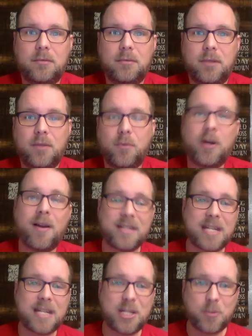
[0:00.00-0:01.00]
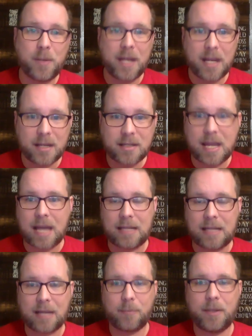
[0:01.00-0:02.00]
You know, we don't have to teach pigs to act
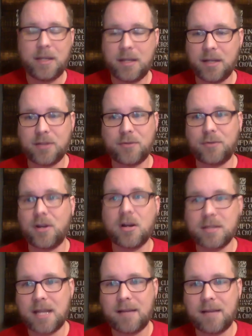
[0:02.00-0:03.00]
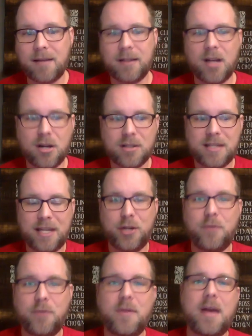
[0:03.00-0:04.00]
like pigs or dogs to act like dogs. They
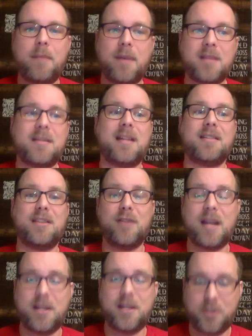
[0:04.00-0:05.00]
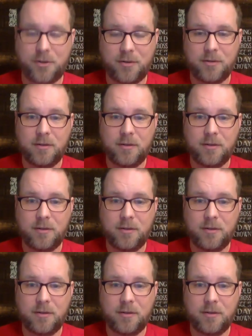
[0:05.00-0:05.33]
do that because that's their nature.